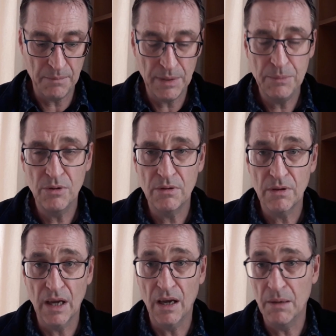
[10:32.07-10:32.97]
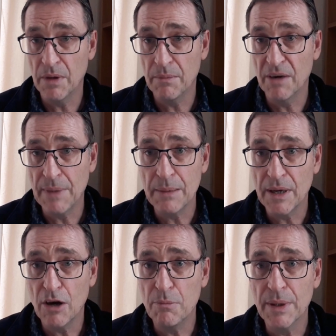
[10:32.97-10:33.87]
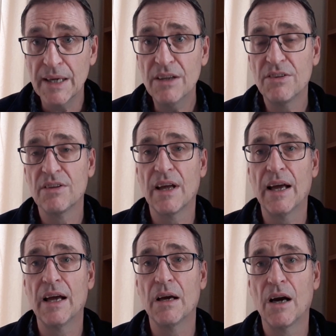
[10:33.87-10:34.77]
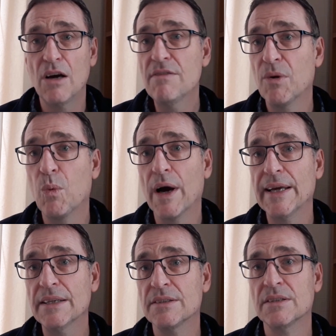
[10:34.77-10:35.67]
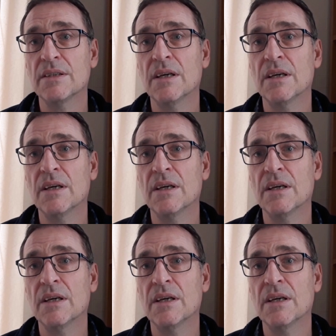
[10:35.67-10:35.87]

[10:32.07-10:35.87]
People are maybe obese, overweight,